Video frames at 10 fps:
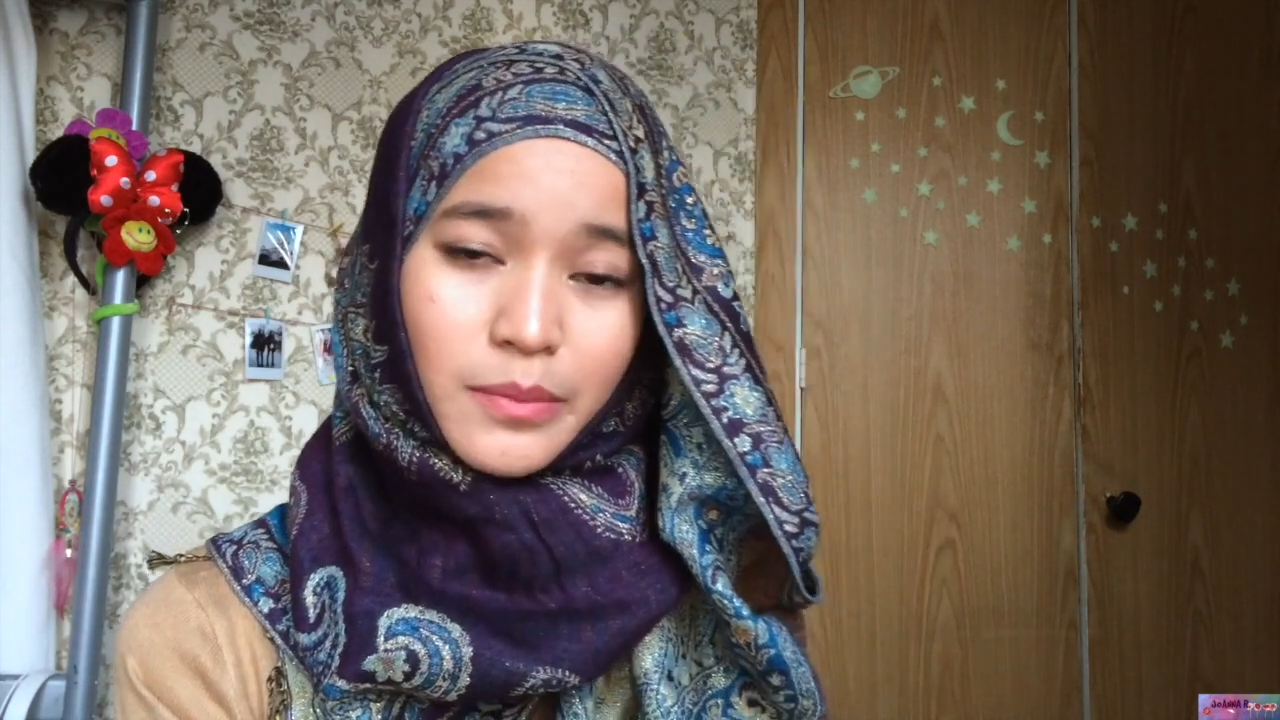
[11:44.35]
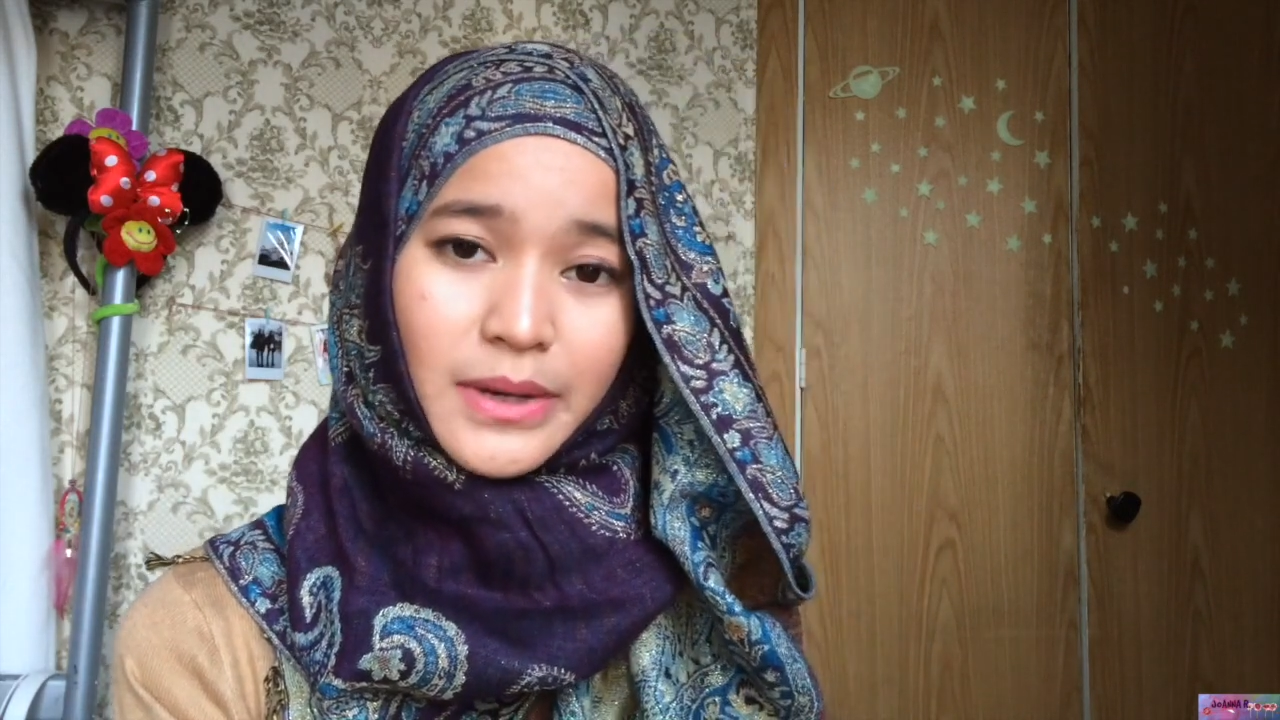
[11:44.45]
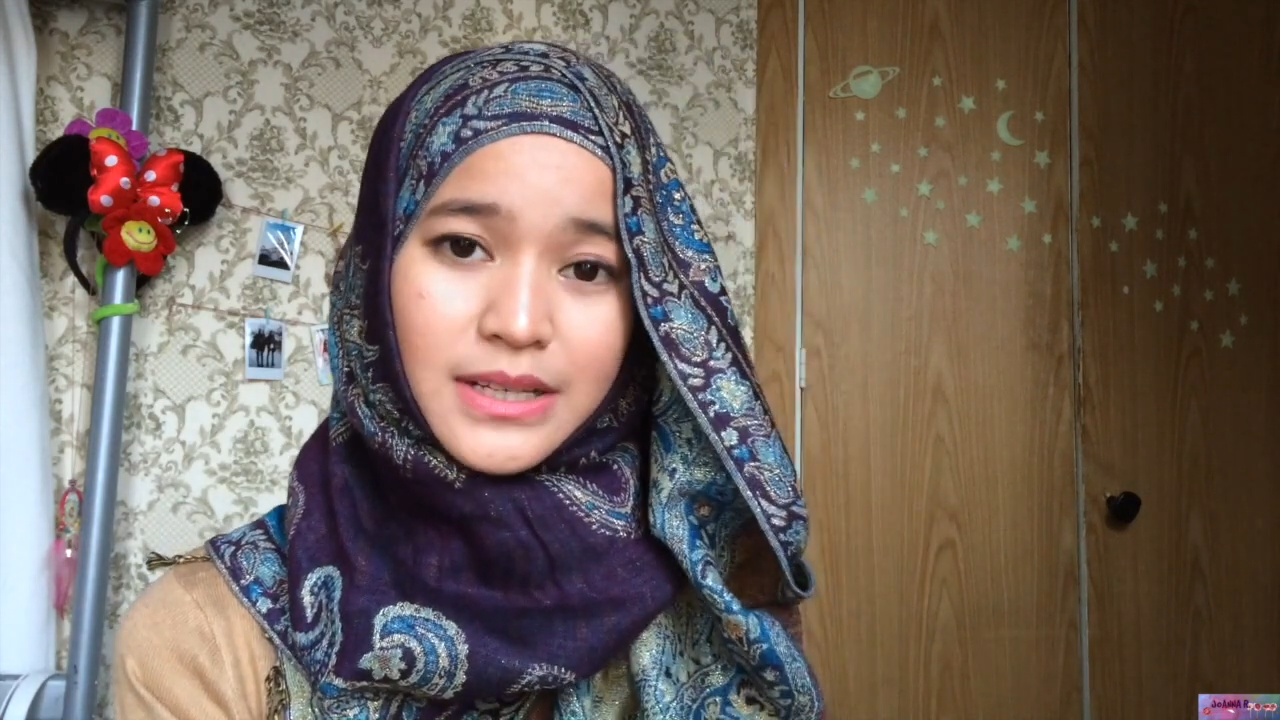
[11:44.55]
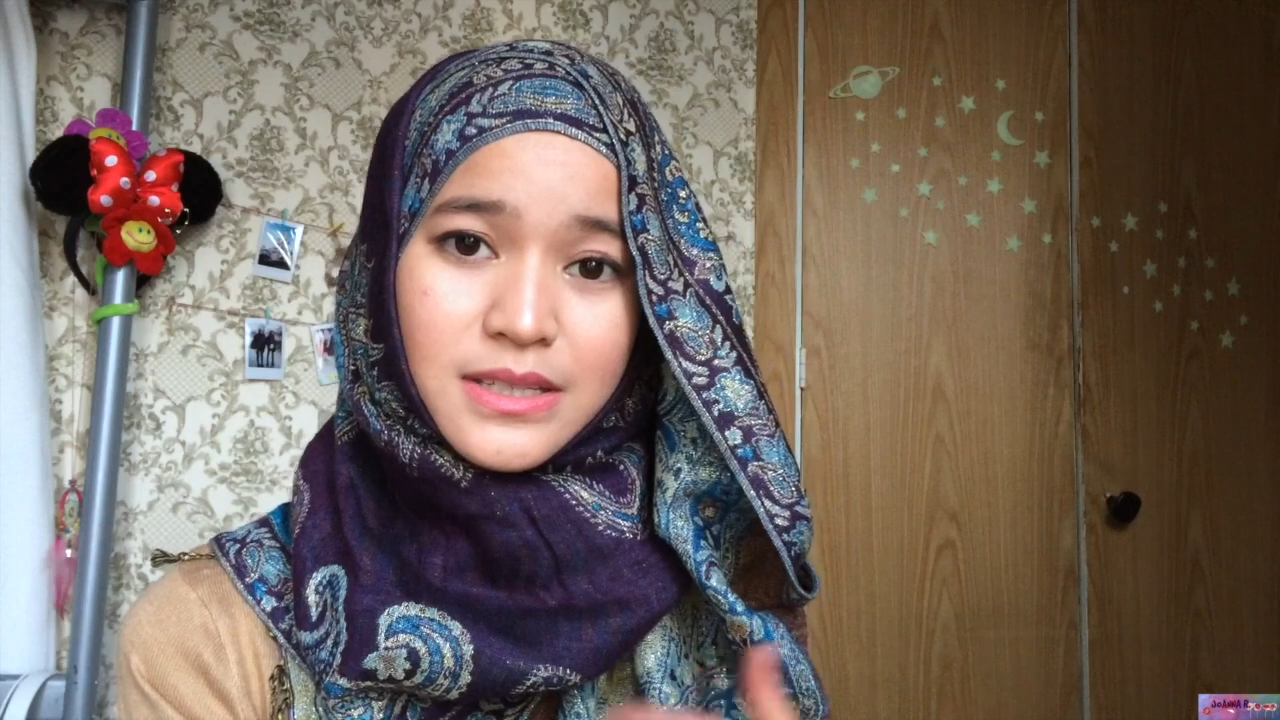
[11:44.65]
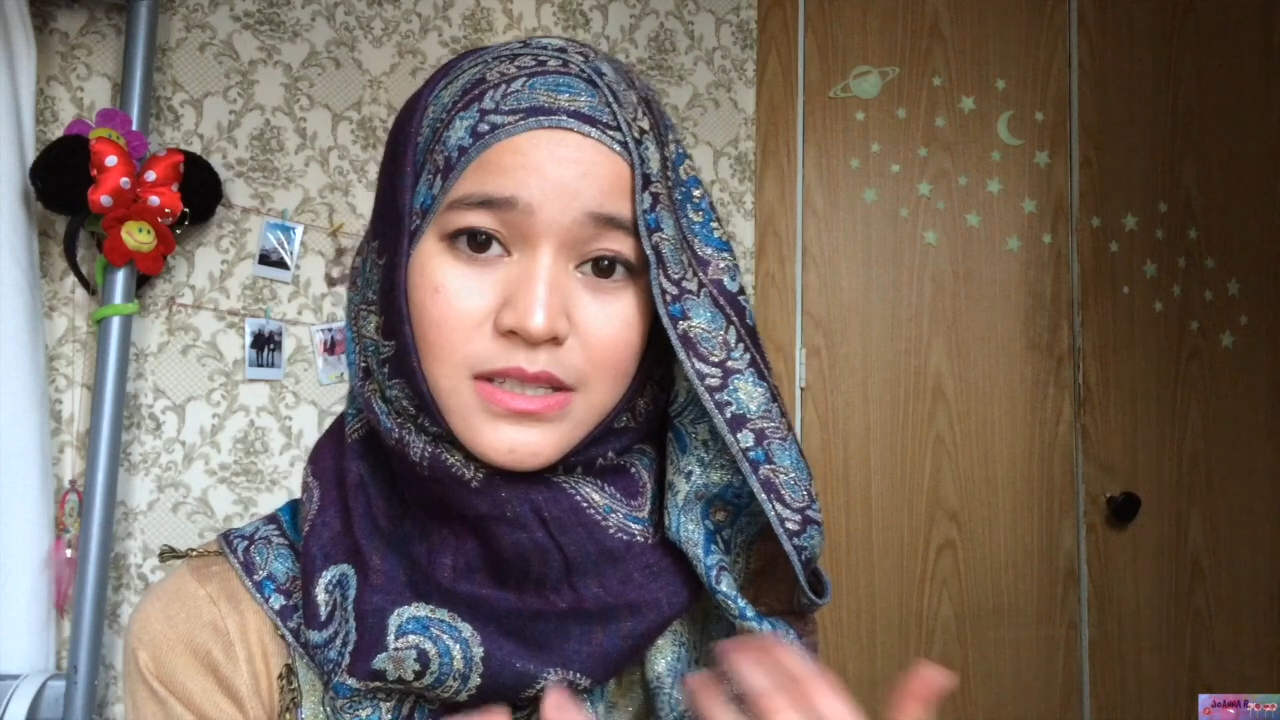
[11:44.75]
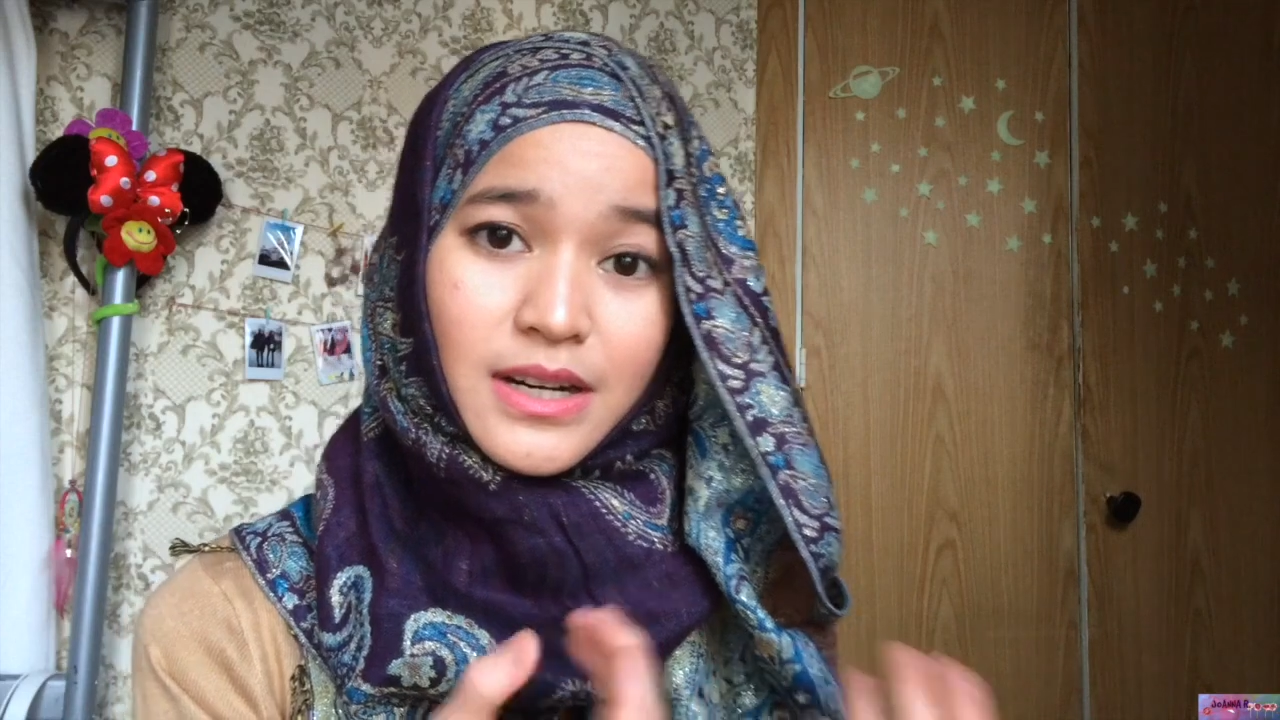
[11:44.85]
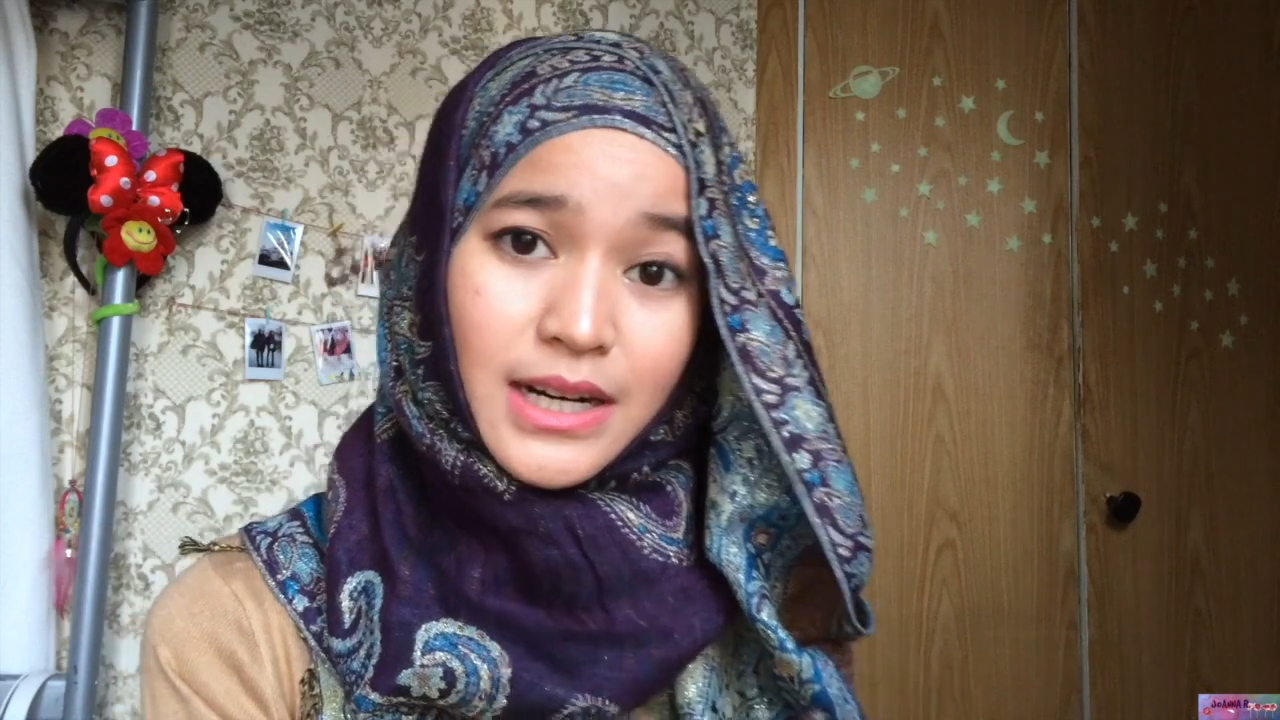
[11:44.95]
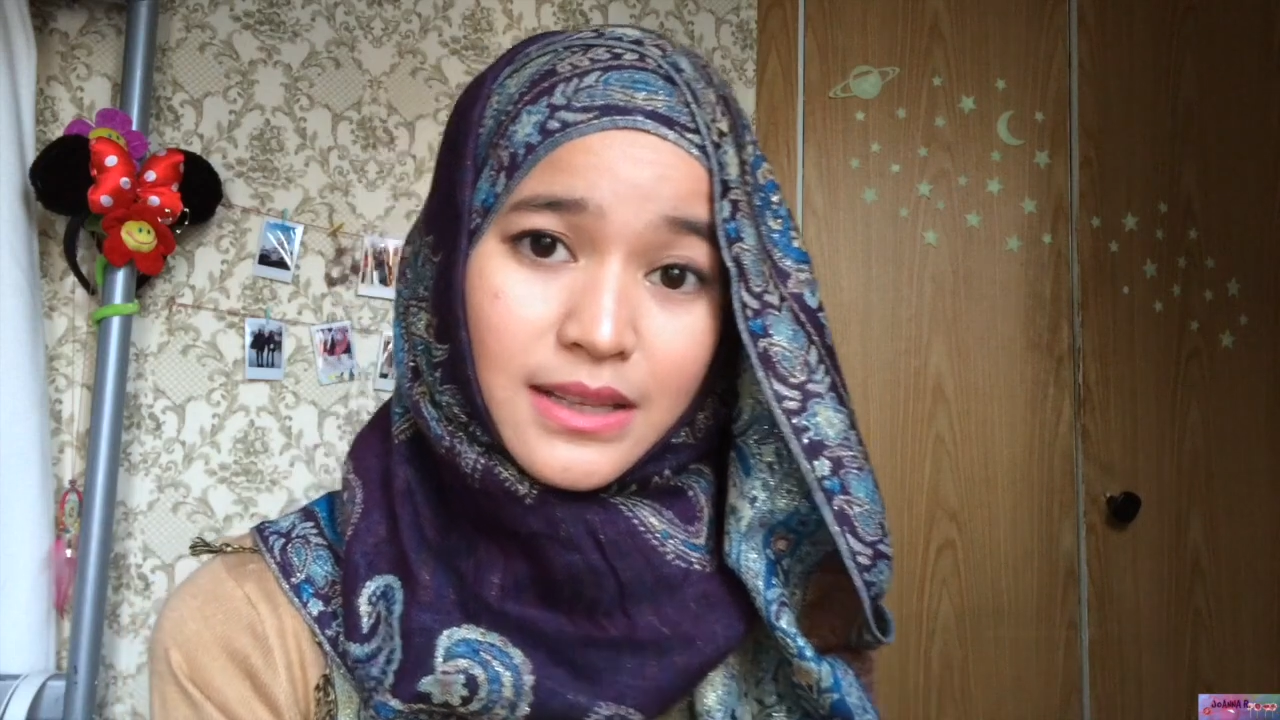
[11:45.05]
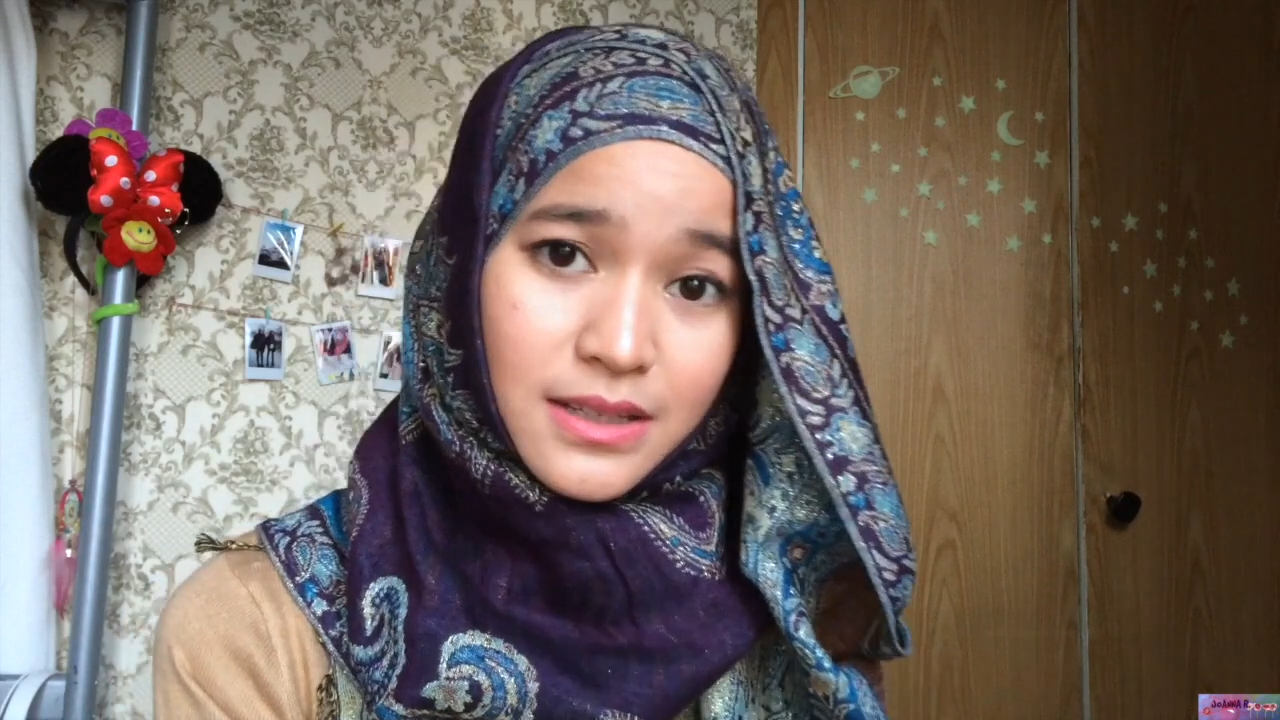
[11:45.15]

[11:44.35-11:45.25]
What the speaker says: or my sejarah